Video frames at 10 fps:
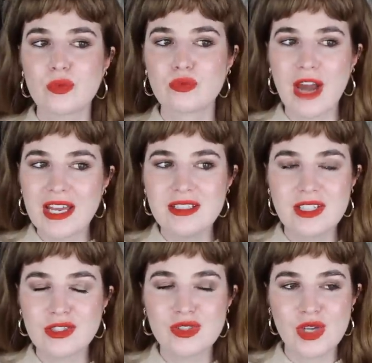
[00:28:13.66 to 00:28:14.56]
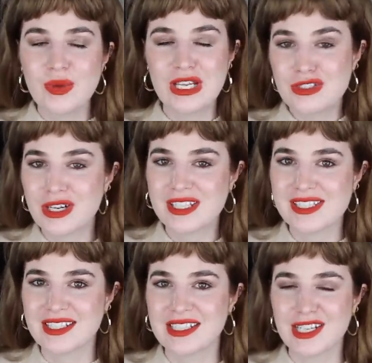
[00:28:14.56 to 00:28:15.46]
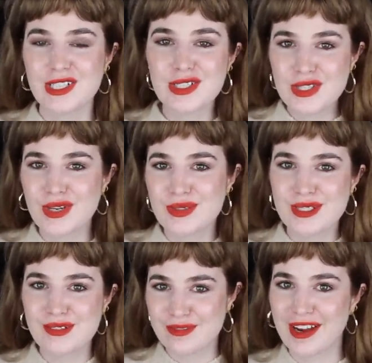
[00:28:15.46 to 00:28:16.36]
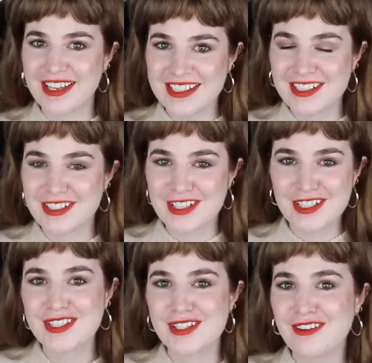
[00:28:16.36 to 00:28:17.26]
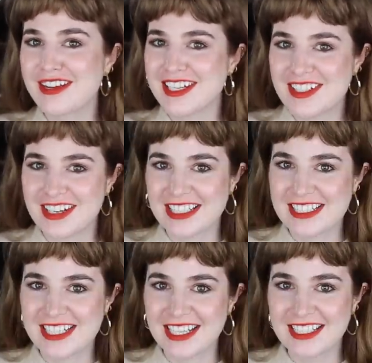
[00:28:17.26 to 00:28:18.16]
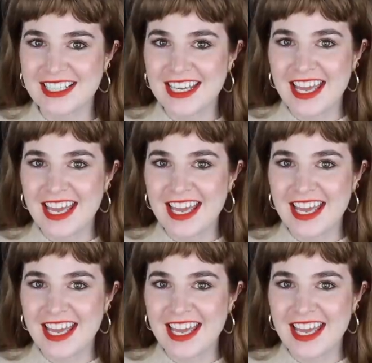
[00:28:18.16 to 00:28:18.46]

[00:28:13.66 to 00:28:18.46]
Reds are so interesting. The undertones in reds are just so interesting.